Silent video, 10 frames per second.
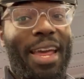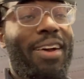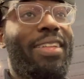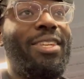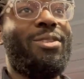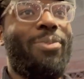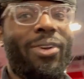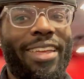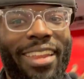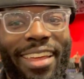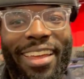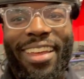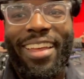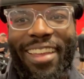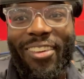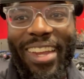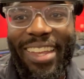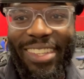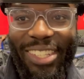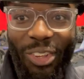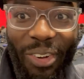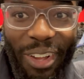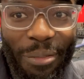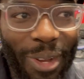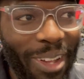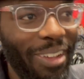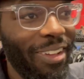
now at this point, right? Let's do it. Come on.